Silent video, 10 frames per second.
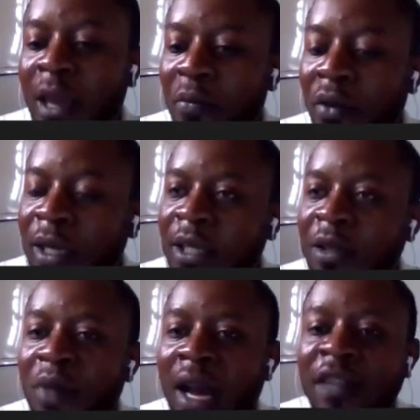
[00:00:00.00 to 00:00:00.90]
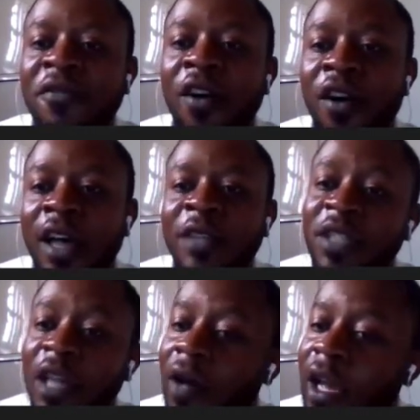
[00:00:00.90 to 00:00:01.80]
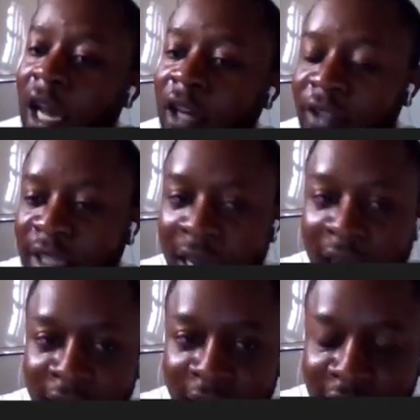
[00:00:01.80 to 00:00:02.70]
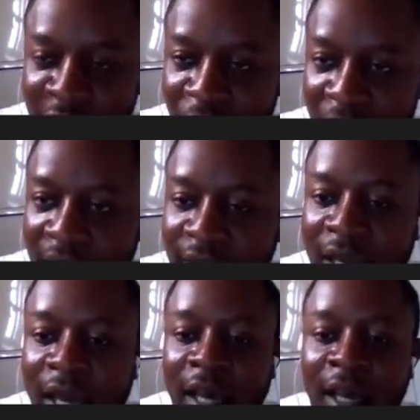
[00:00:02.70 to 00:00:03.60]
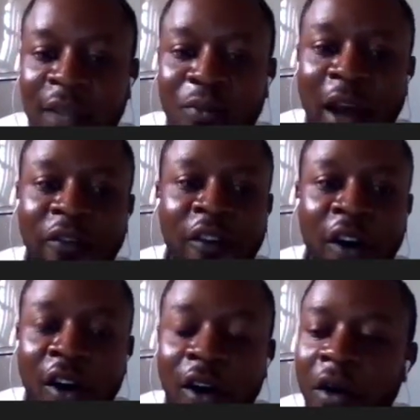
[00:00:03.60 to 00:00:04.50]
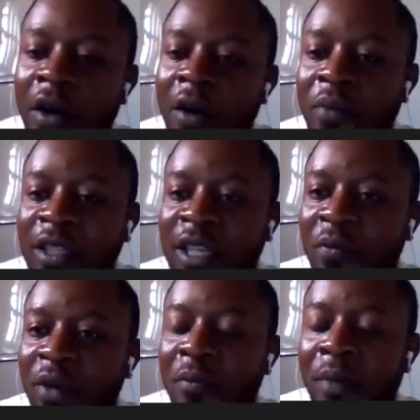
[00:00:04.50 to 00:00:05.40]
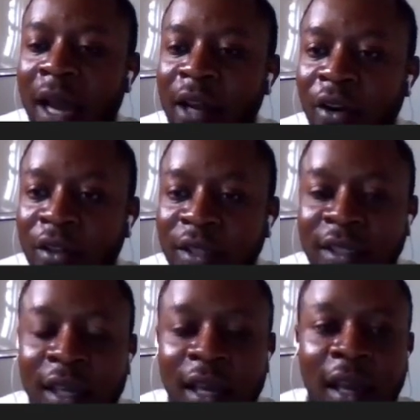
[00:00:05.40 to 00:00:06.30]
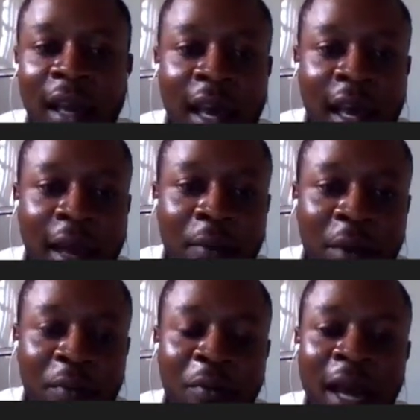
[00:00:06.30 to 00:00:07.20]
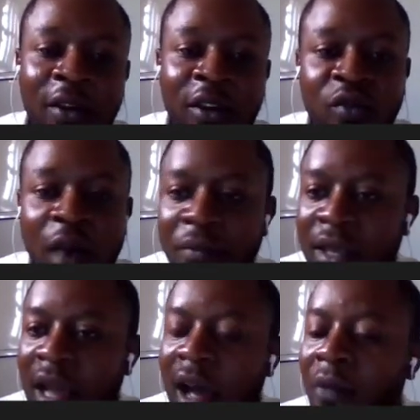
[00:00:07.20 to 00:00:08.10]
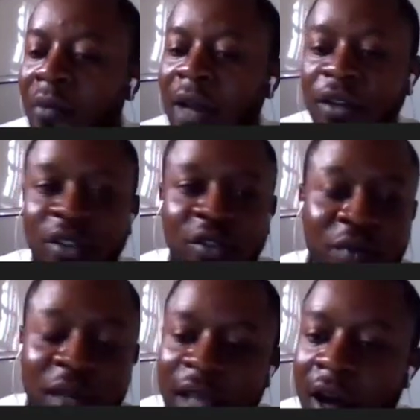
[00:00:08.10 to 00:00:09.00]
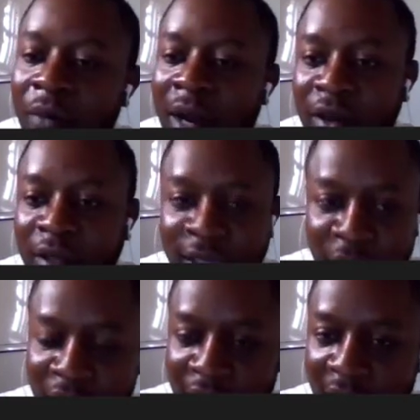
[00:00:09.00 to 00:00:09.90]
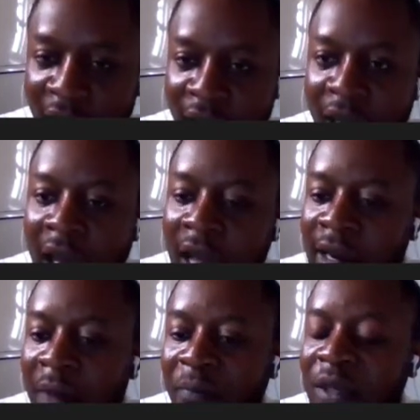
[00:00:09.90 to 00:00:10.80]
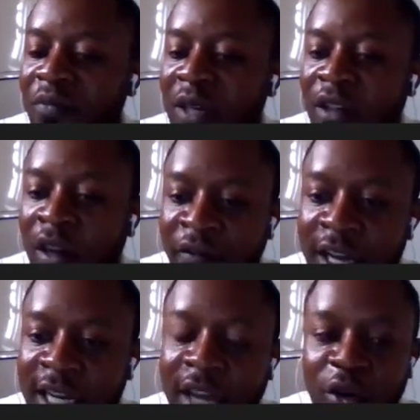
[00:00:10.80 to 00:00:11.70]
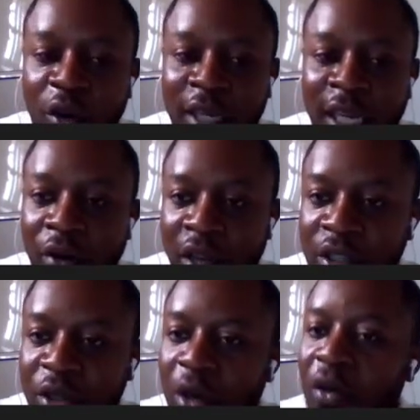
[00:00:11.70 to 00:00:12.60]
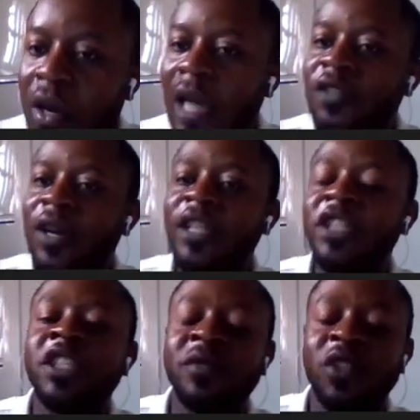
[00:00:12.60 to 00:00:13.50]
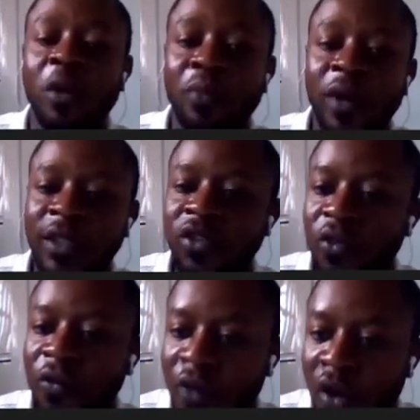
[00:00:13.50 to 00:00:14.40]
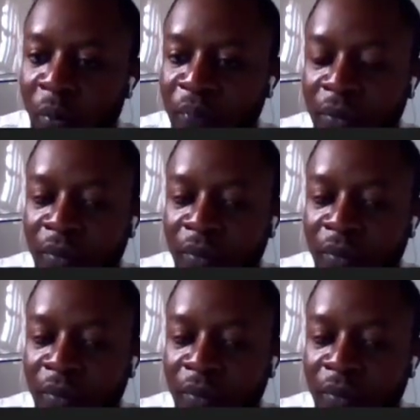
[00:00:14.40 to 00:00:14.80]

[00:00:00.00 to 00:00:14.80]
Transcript: a point, it might fall, especially when you're using a handheld GPS, it might fall possibly minus maybe -1 meter, -2 meter, or -3 meter. And then based on the fact that you know the location, you can actually shift your points to fall.